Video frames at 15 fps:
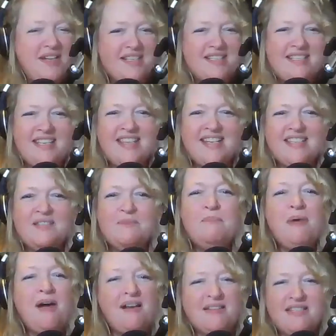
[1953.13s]
I say that it's
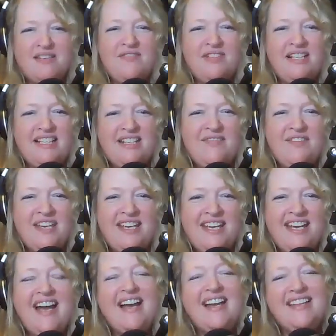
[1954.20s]
positively
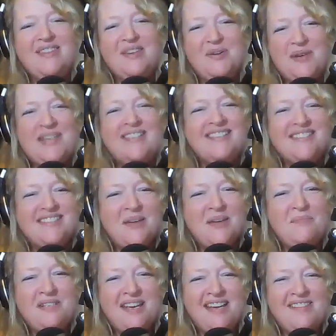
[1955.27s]
living. There is a
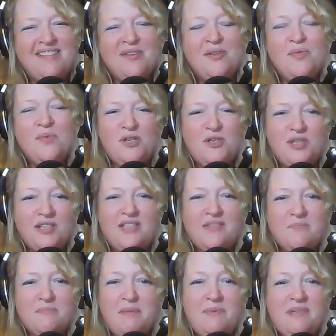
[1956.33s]
subtitle, which
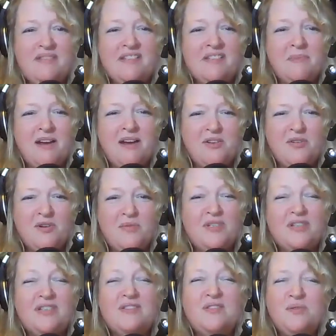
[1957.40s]
is my business mantra,
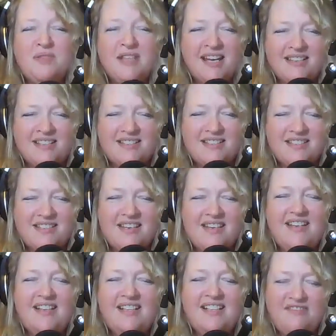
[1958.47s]
which is do less,
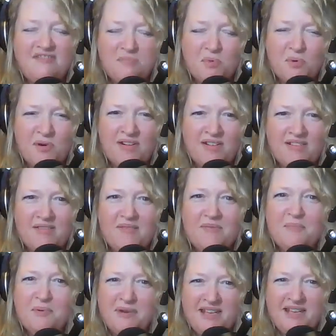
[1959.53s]
live more,
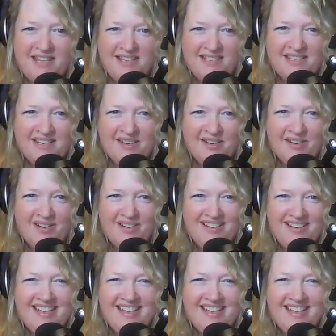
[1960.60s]
breathe easier.